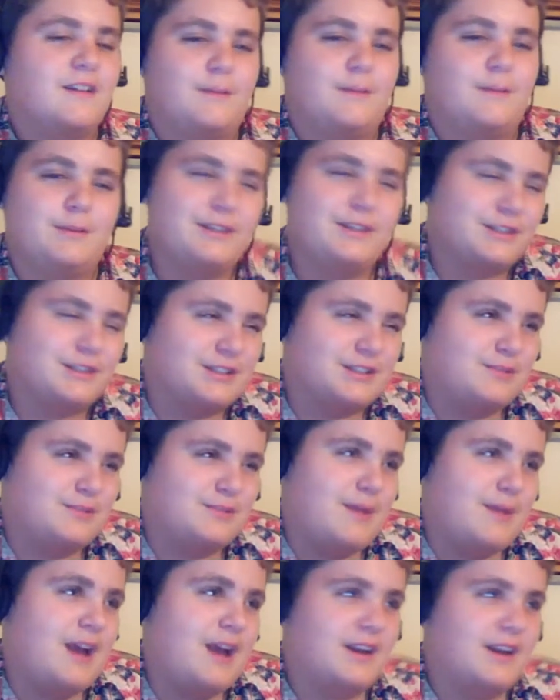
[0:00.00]
But he's just
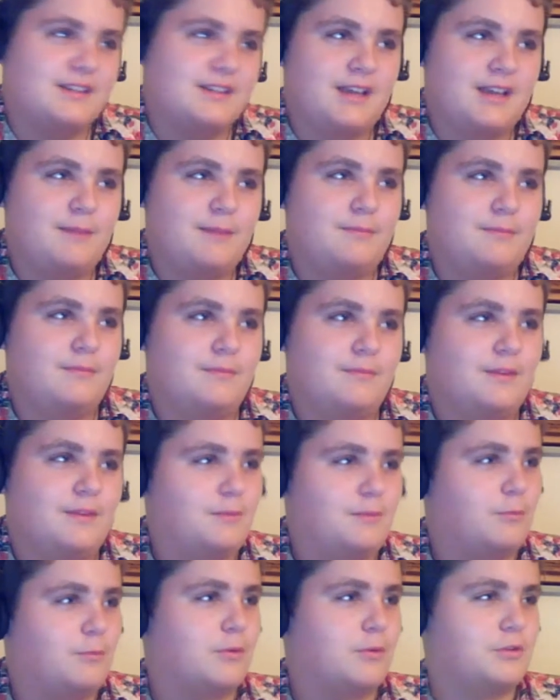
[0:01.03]
mad because I'm the
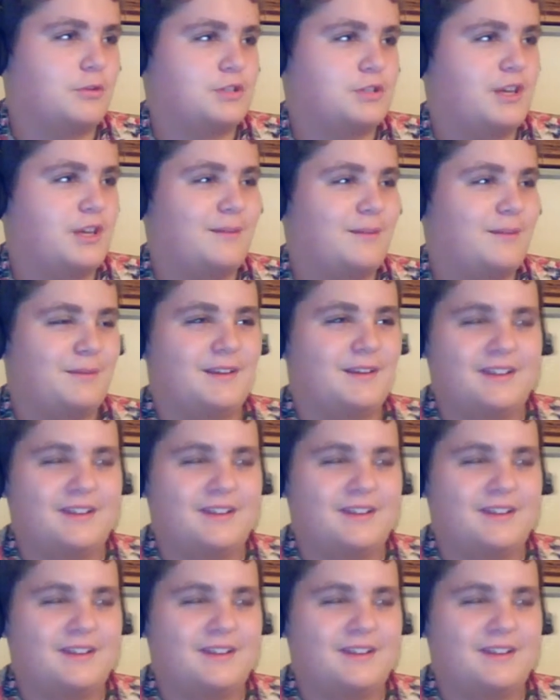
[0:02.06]
world champion.